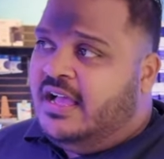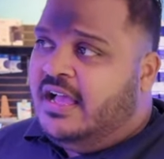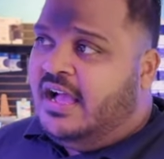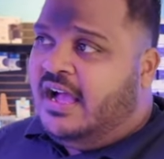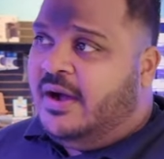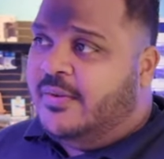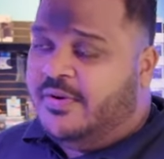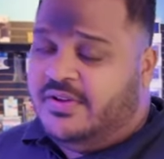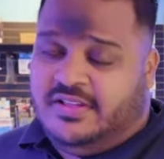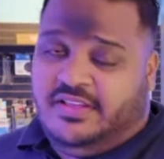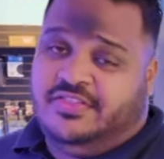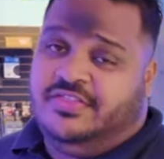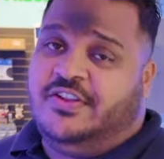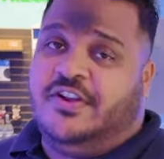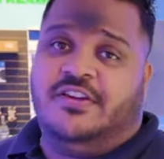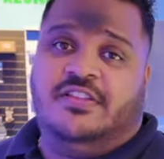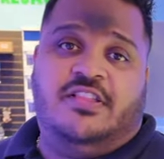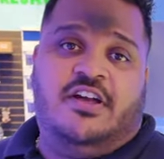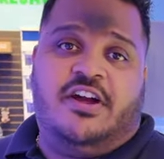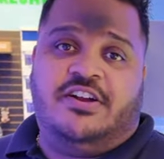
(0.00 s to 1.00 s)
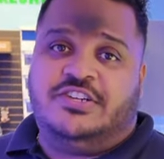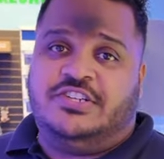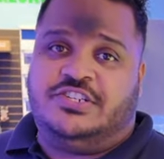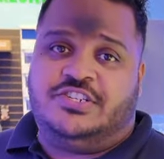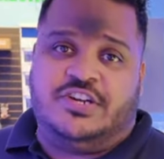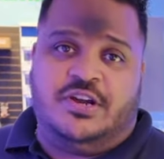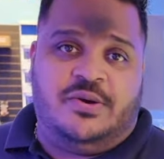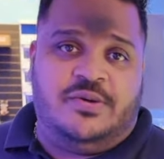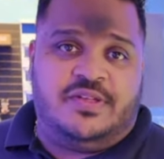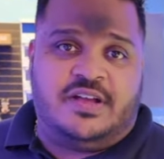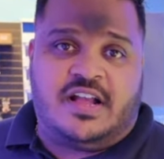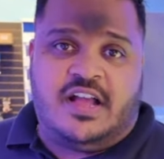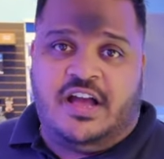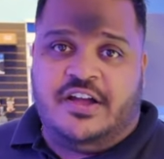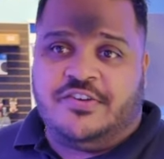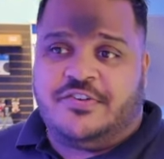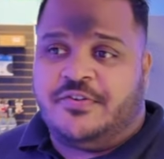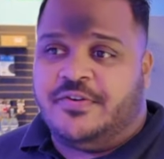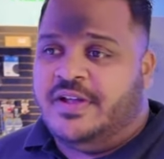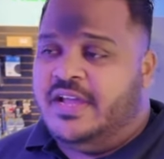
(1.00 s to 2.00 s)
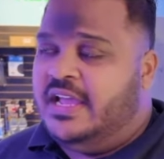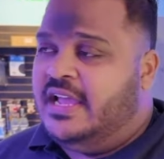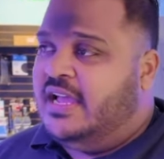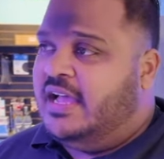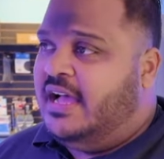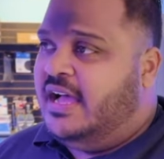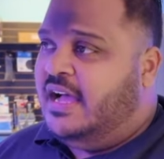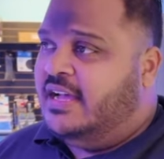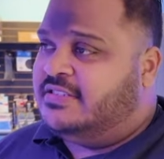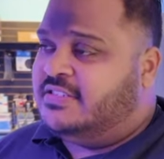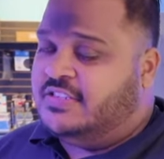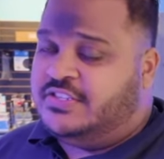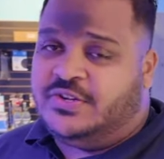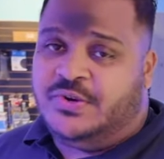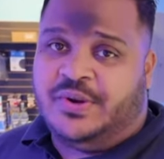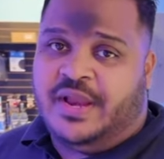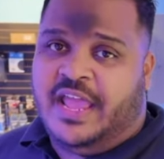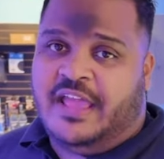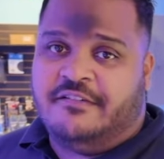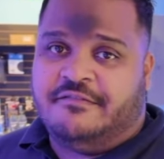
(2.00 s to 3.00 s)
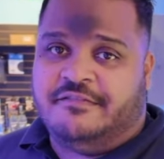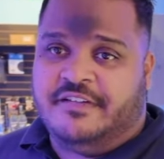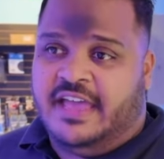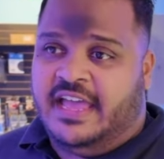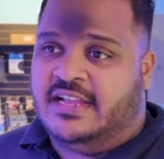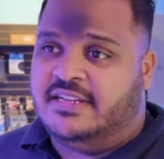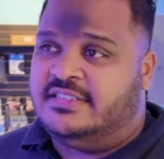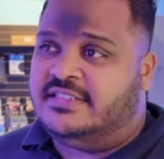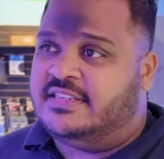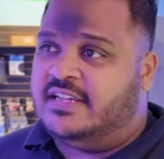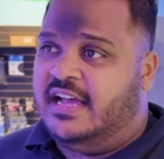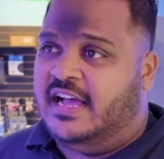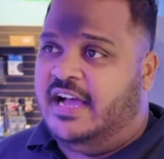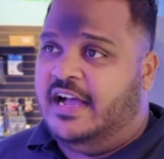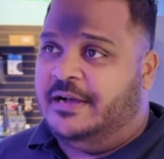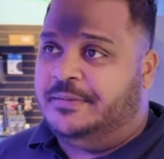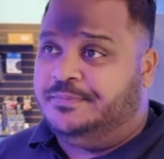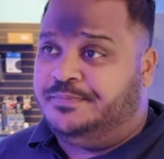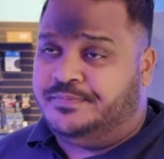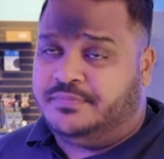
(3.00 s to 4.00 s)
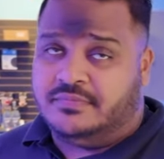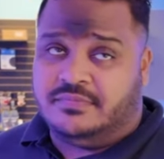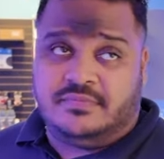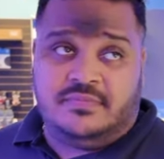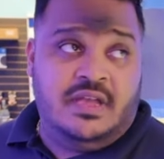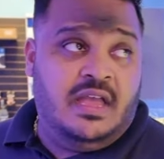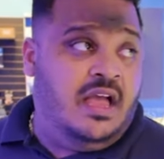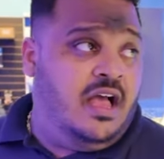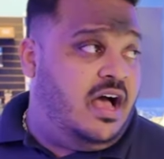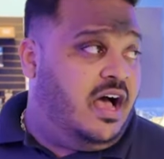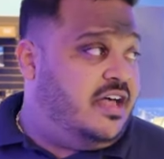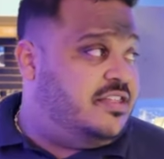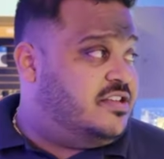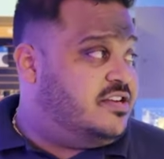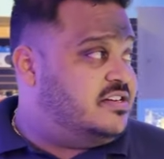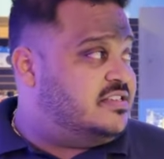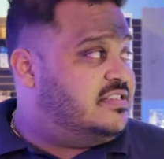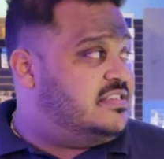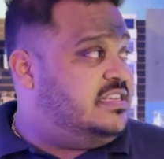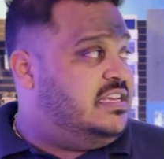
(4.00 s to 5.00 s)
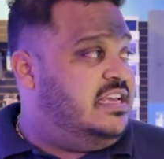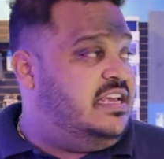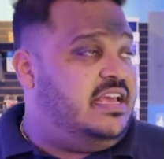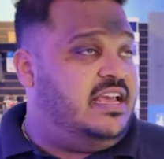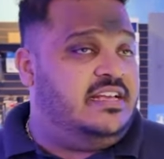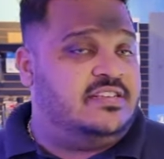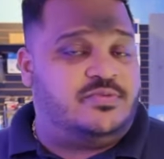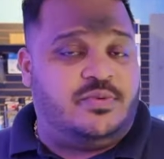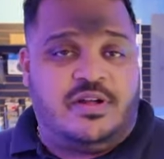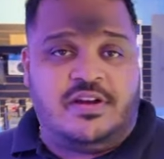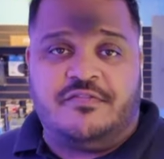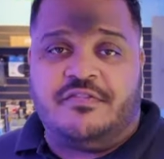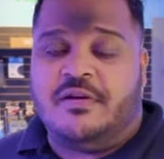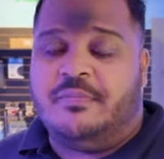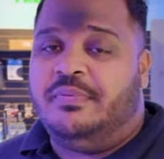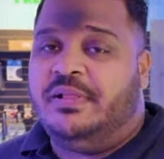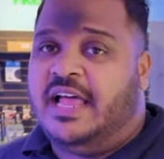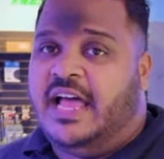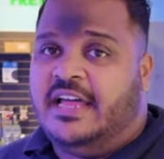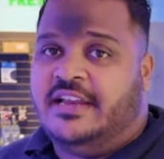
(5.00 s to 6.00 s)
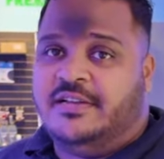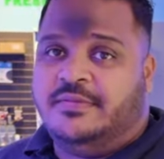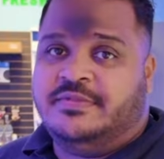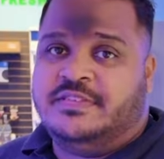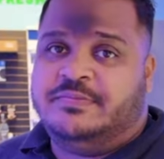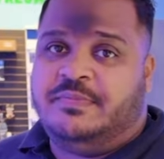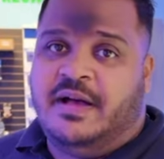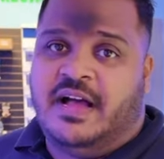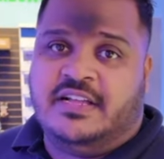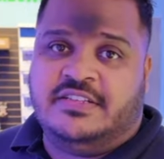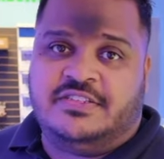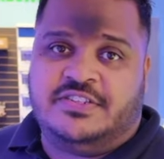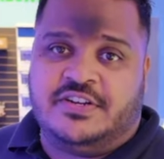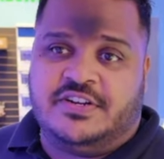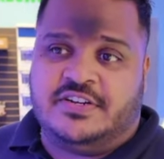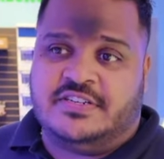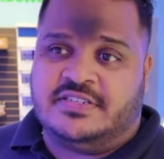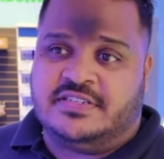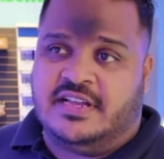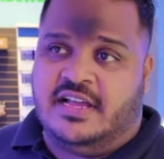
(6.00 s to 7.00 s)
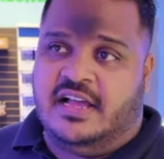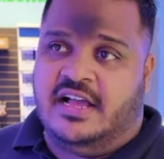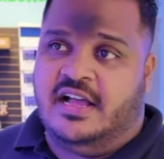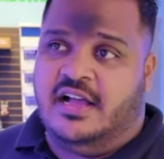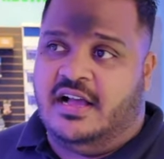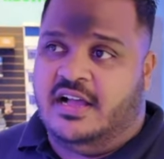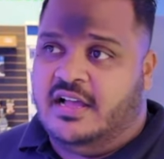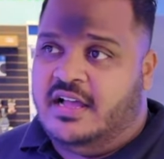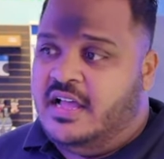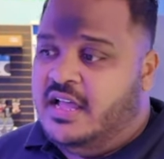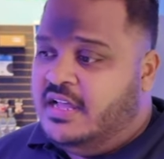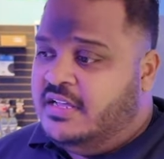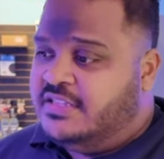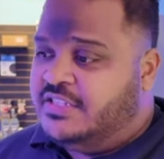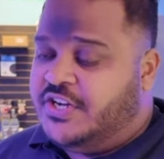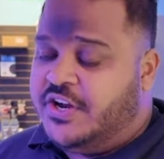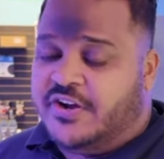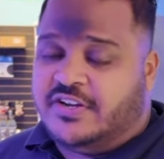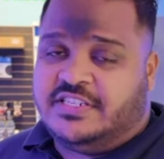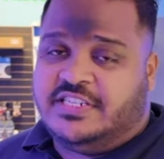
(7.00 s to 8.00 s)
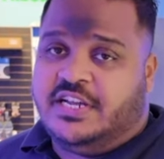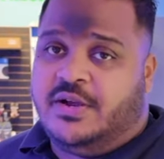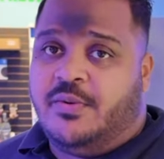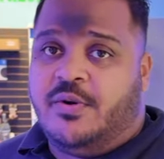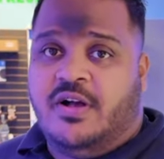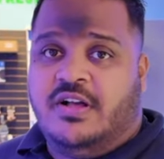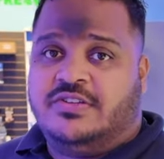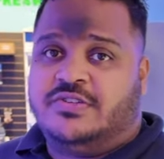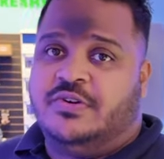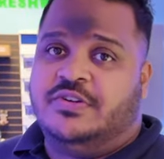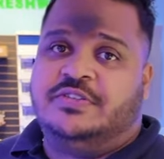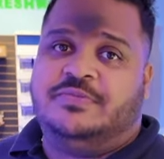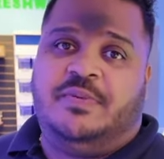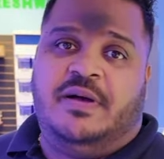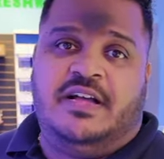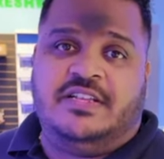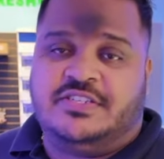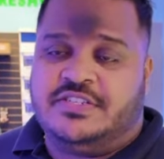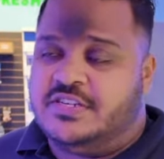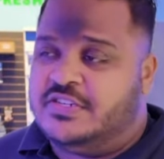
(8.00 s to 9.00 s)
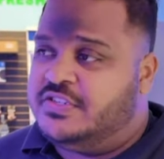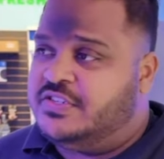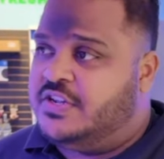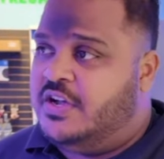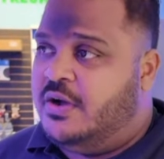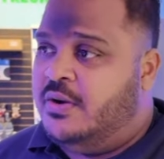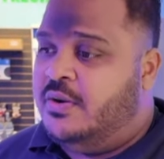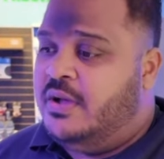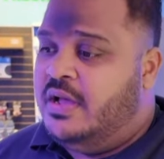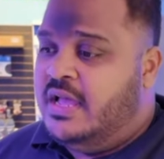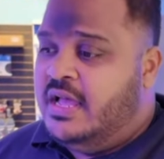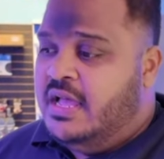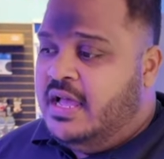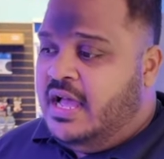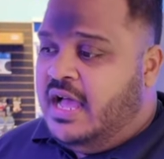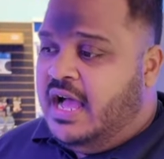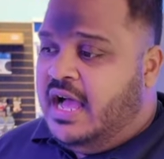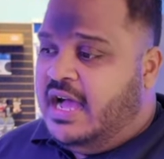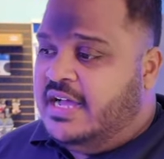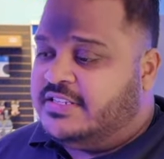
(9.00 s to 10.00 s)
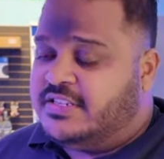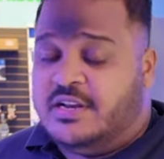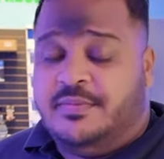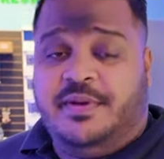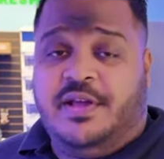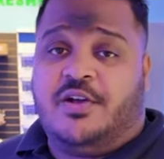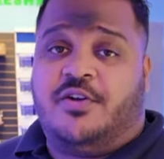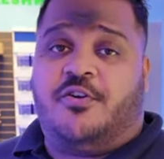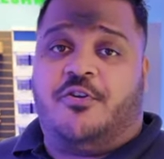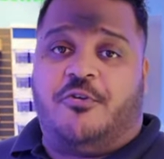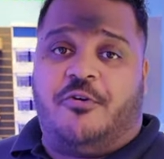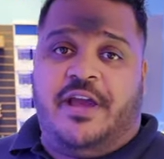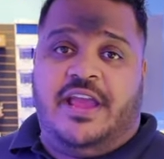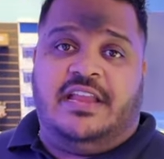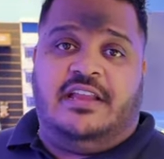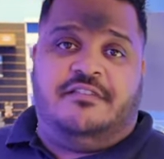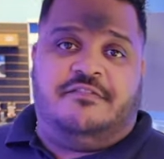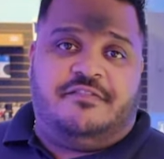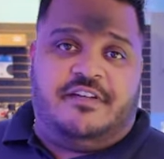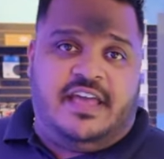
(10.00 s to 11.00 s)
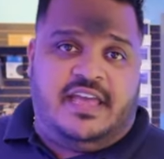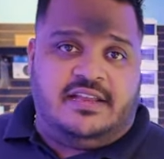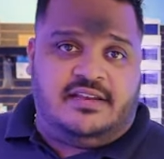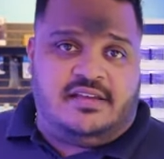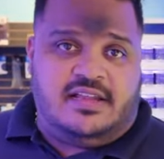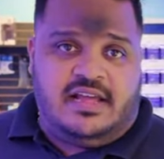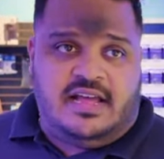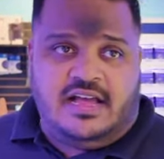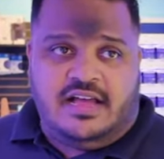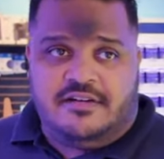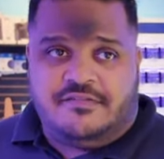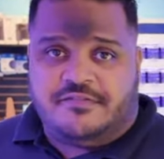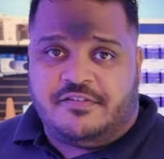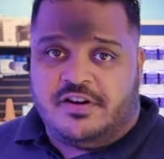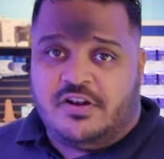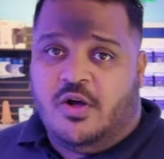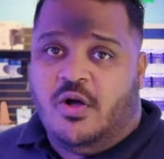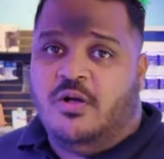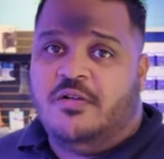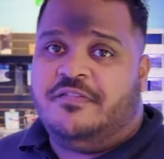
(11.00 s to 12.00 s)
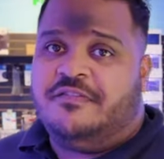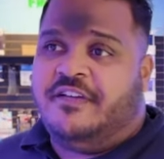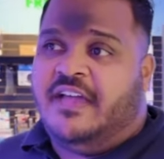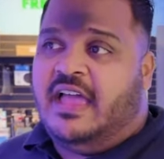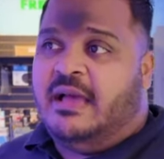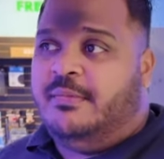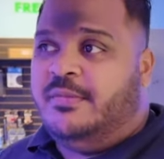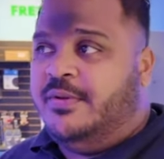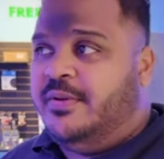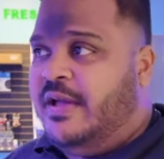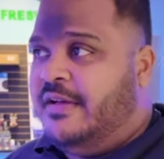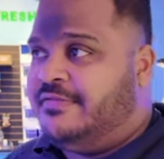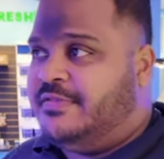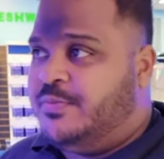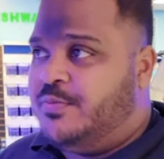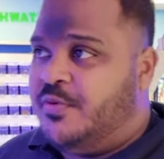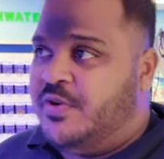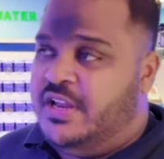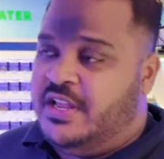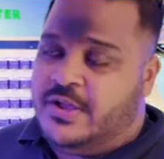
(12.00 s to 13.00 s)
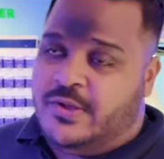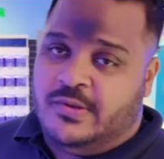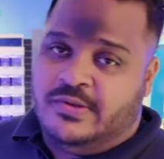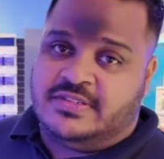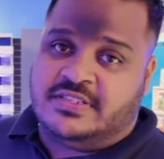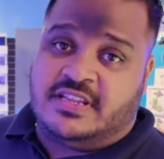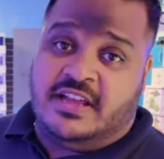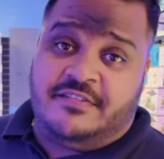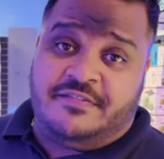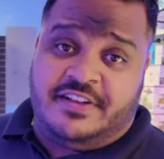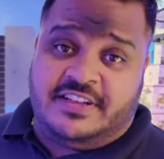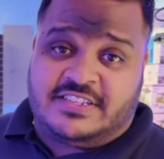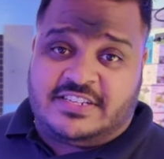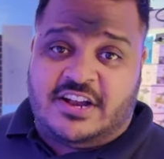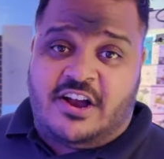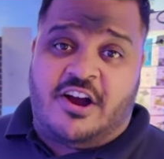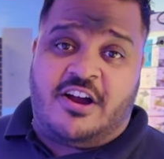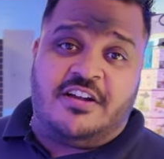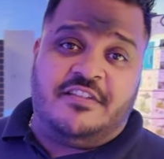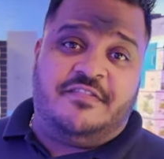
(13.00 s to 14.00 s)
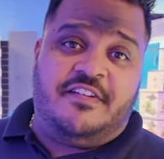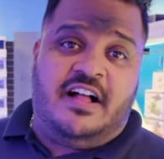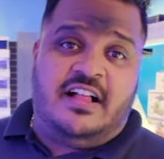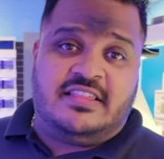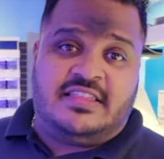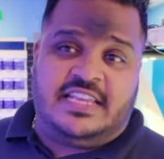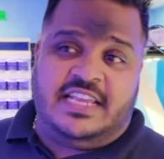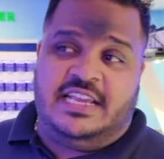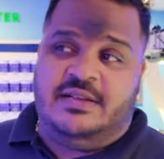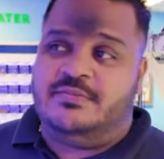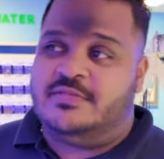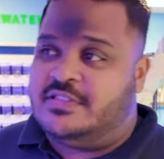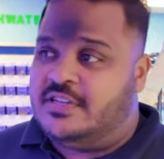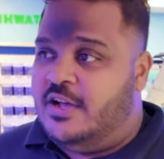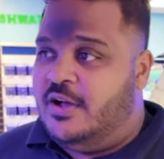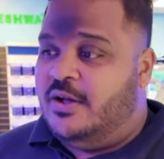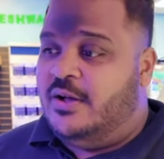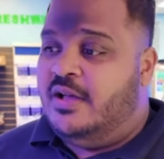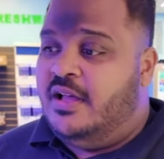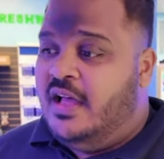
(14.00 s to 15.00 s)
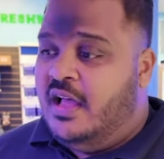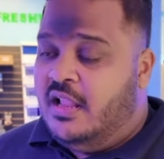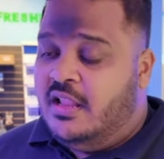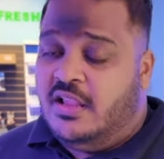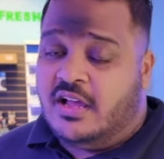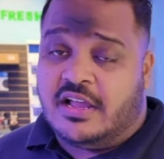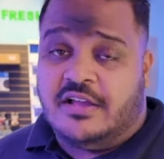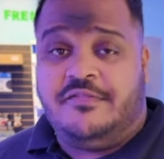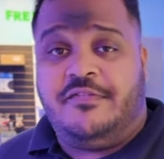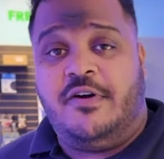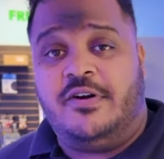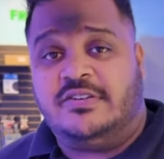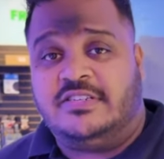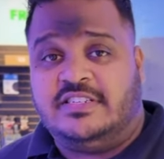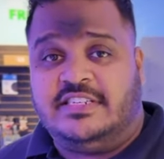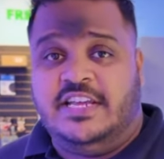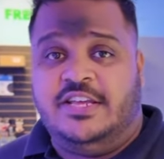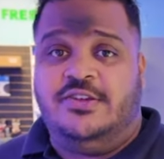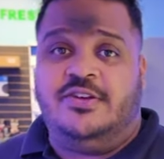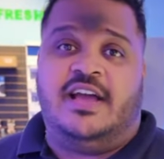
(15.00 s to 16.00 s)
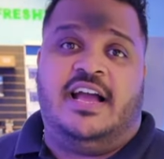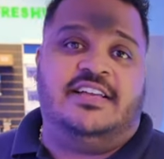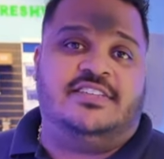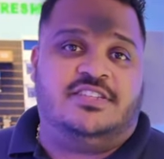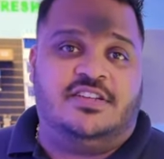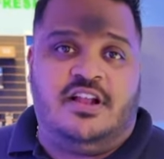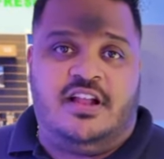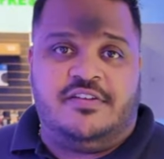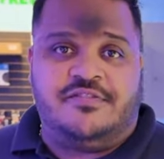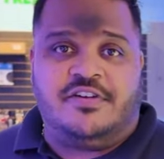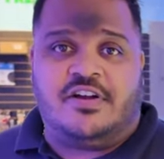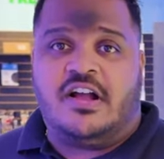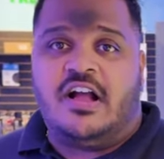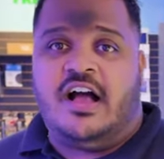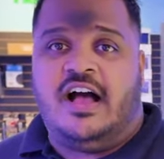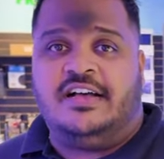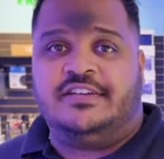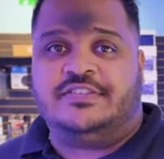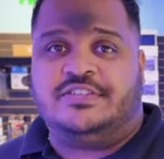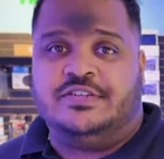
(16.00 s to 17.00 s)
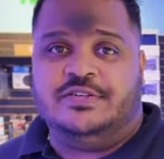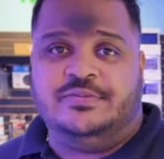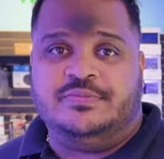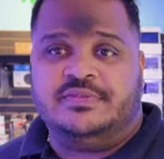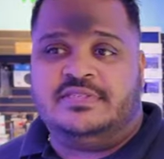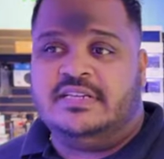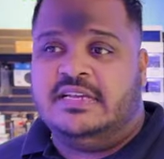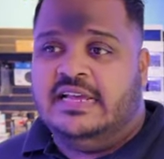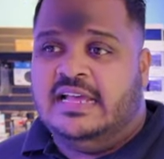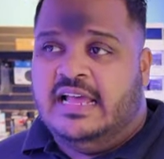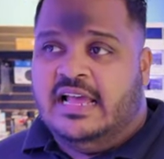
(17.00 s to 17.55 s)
We're the third largest show in the country. It's a two-day event. Under the Sea is one of our platinum sponsors. TRC, we're also a sponsor. So it's going to be a great event for the whole family. We have some really cool stuff. It's carnival themed, so looking forward to seeing you guys in all of your costumes.